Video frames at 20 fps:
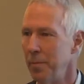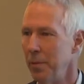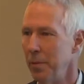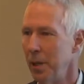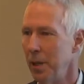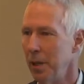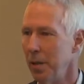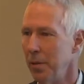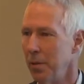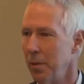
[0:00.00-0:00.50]

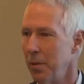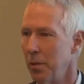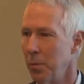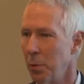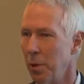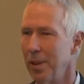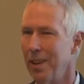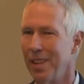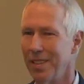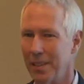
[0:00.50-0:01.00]

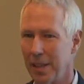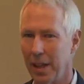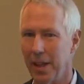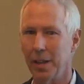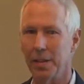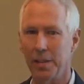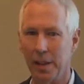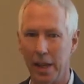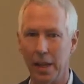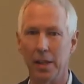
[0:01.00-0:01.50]
where this
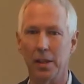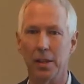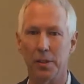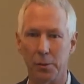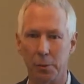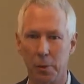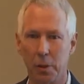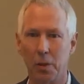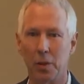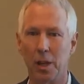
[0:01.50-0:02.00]
data
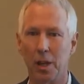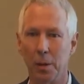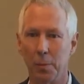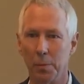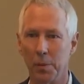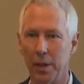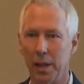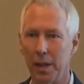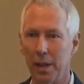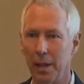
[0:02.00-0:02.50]
scientist role
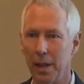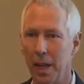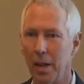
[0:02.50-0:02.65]
comes in.